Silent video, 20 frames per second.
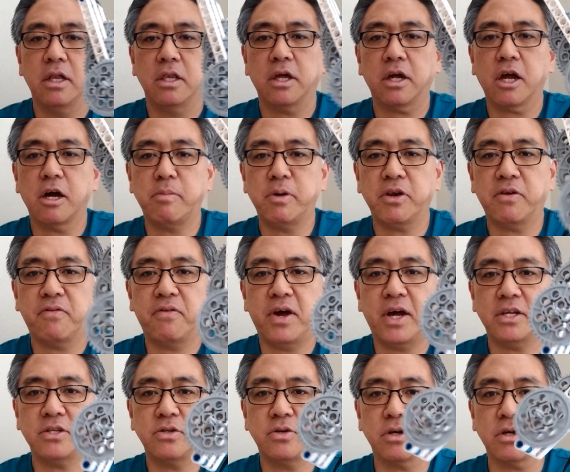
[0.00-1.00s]
Look how much
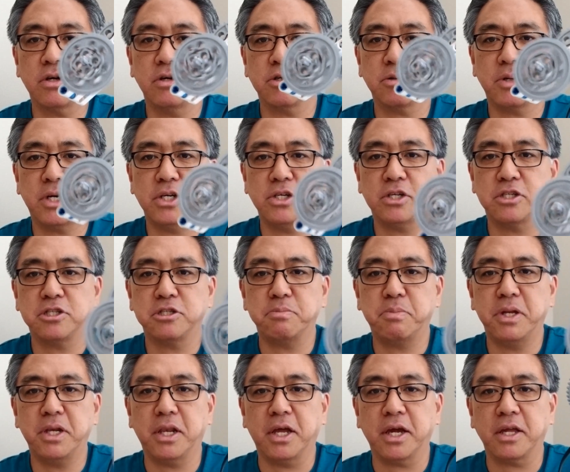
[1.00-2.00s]
faster it goes when I just
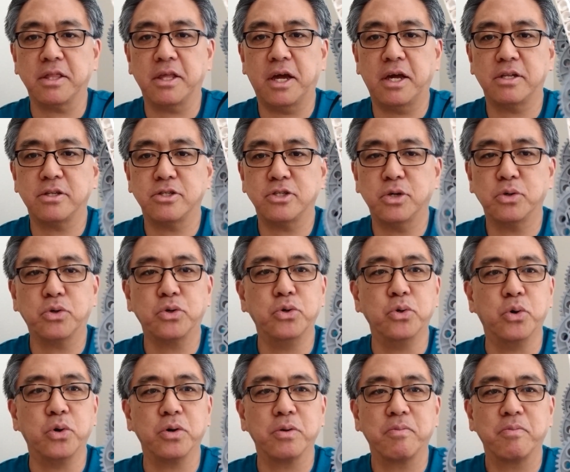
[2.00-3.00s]
spin like that. So
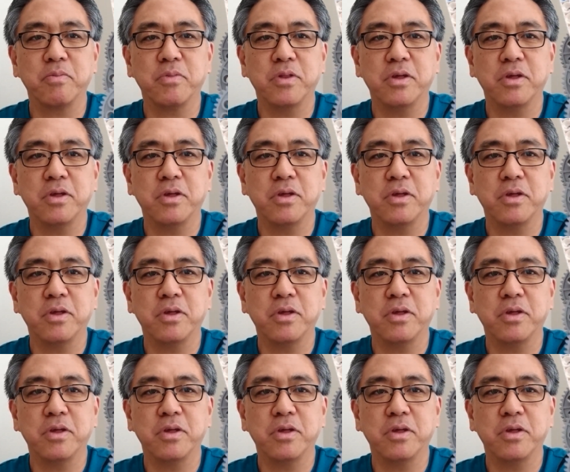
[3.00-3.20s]
cool.